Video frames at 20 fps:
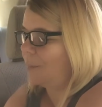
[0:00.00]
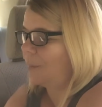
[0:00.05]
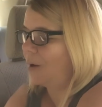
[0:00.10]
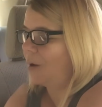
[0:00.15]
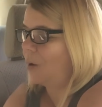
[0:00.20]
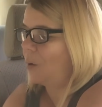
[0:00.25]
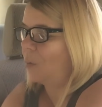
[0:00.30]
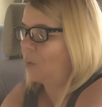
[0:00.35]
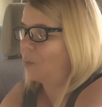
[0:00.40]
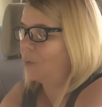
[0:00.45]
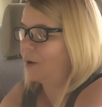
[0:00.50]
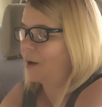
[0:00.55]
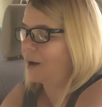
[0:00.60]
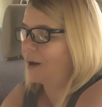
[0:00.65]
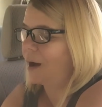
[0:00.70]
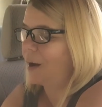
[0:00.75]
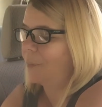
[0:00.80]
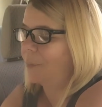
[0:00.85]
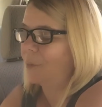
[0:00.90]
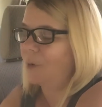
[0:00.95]
me hold a
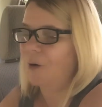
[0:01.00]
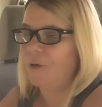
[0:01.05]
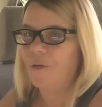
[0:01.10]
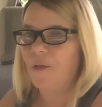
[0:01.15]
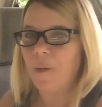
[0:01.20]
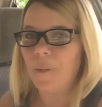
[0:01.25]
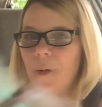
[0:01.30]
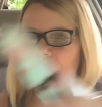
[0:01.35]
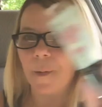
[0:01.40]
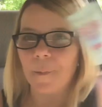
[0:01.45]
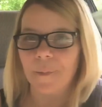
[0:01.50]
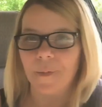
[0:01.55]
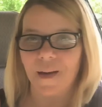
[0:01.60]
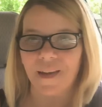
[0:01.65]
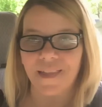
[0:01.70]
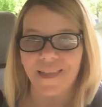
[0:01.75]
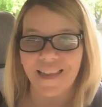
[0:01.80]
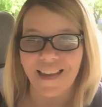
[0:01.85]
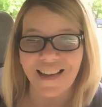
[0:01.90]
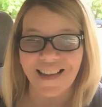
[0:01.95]
couple of them up like
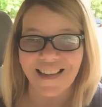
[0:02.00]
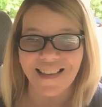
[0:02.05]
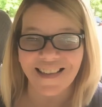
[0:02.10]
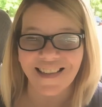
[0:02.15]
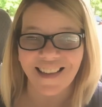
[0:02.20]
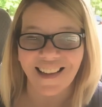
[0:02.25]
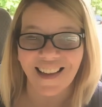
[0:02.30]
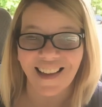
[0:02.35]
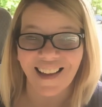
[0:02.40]
this.